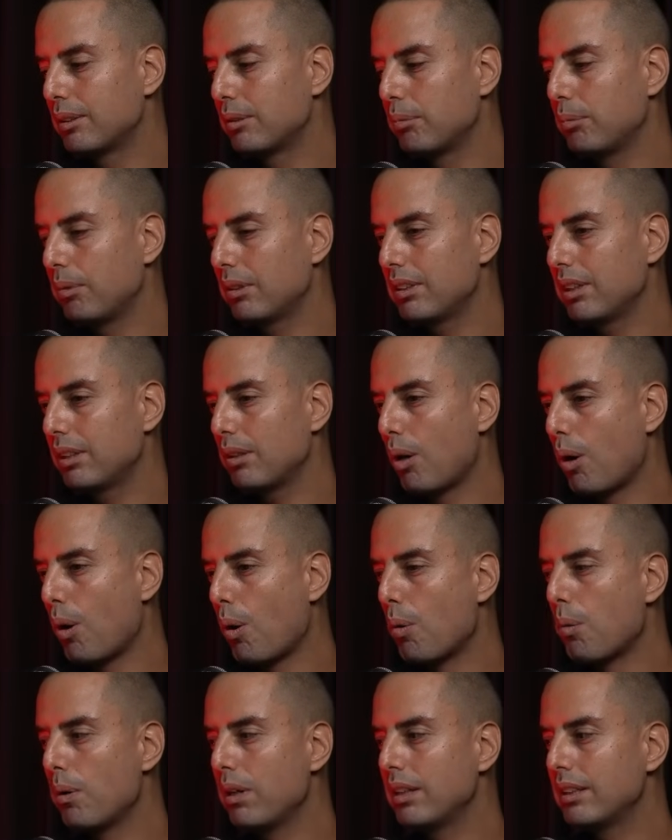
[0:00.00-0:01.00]
is, was it
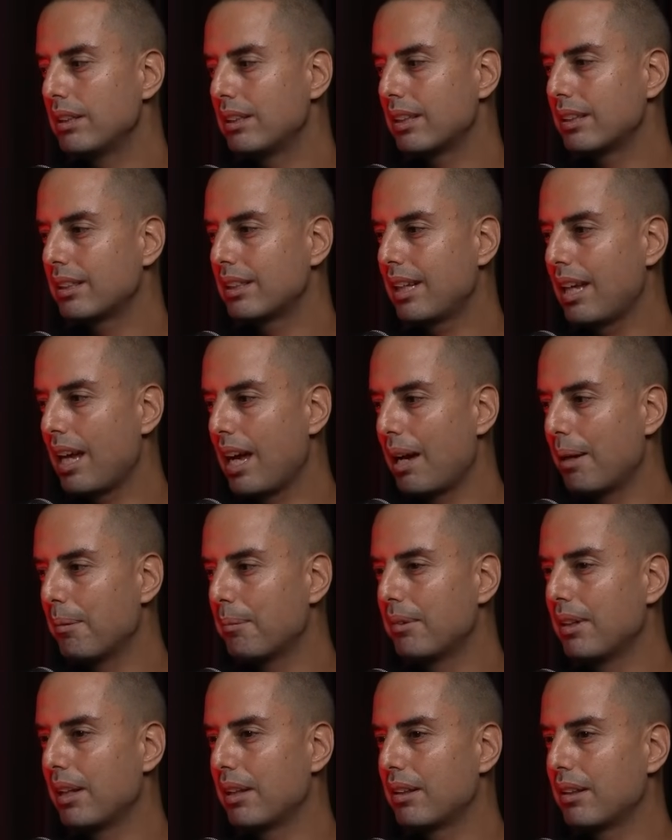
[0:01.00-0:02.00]
always a
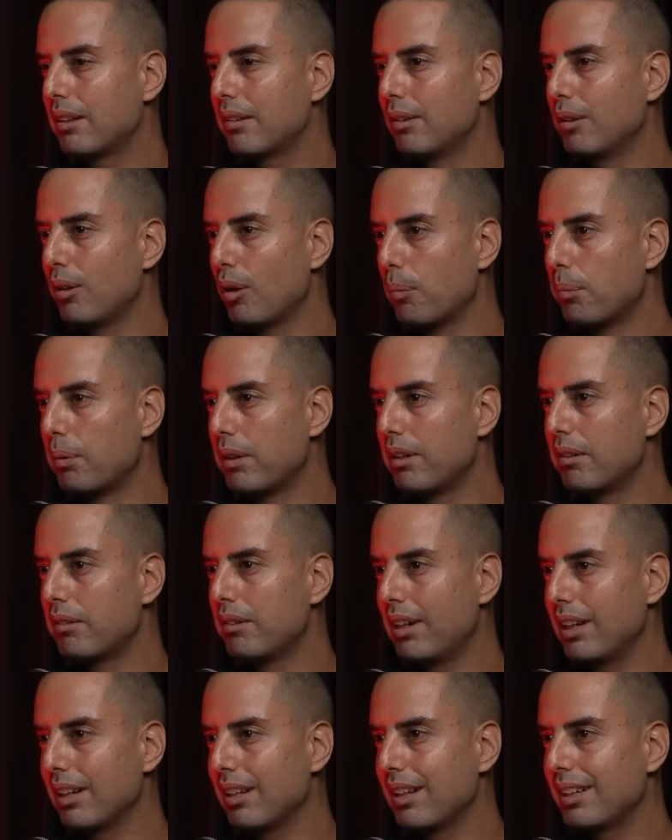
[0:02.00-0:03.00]
scam that nobody
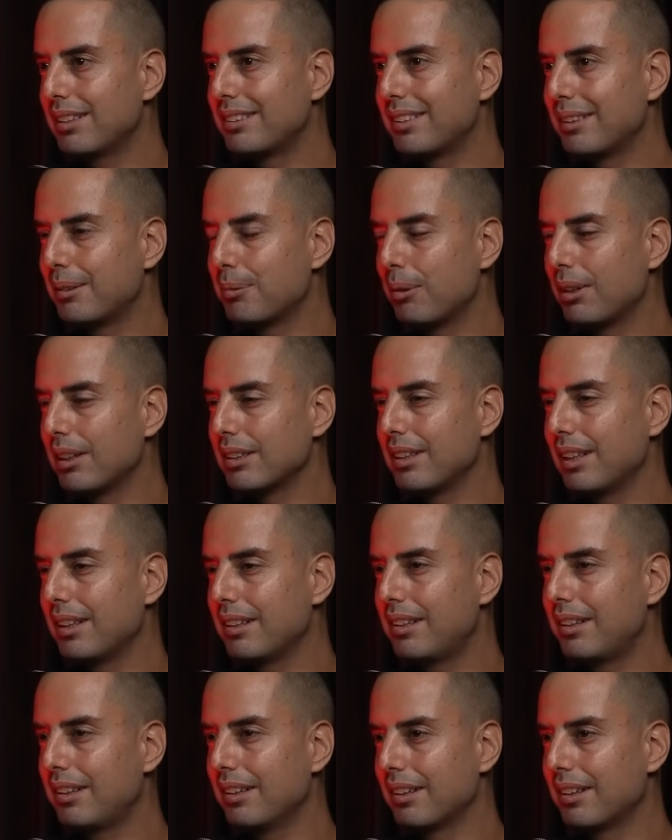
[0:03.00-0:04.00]
realized it was
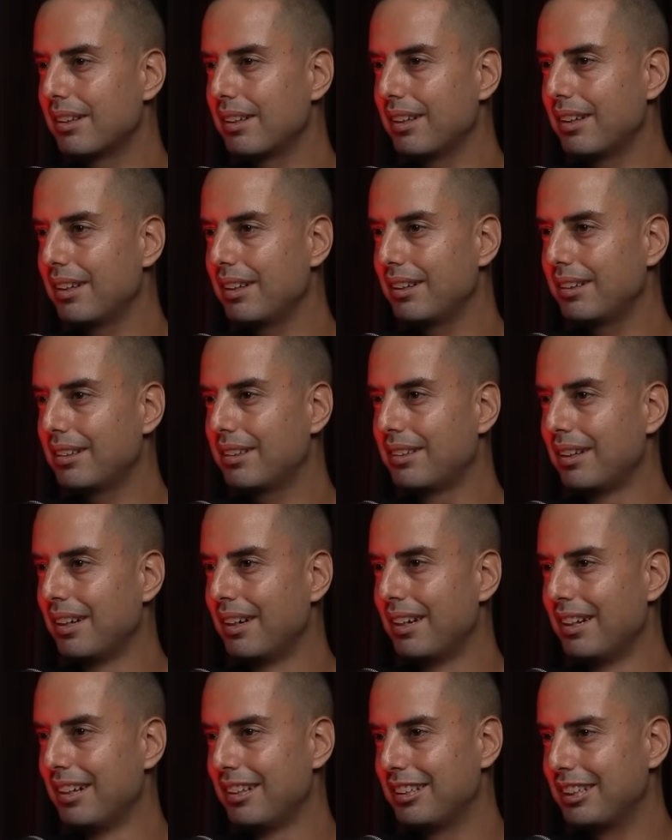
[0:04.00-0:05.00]
until the
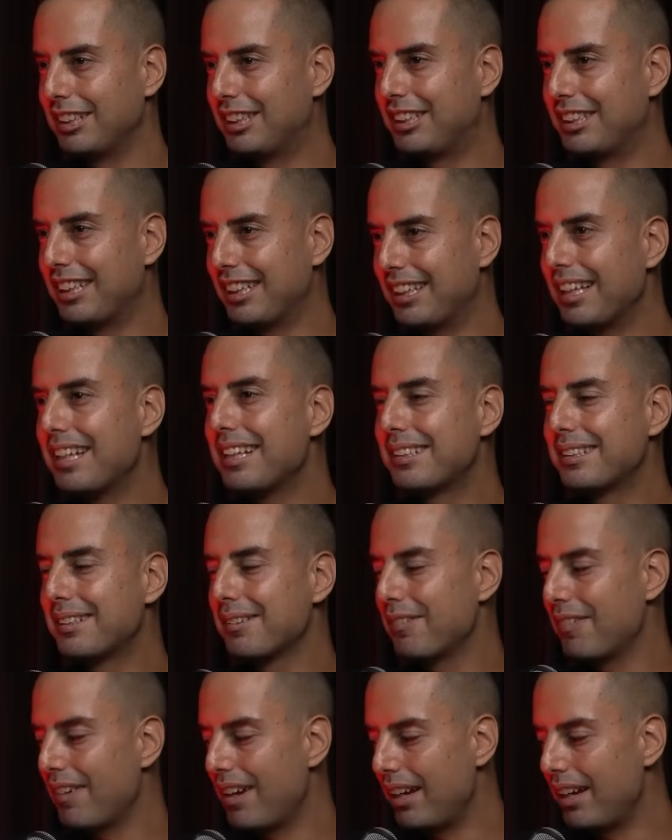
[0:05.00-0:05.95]
shit hits the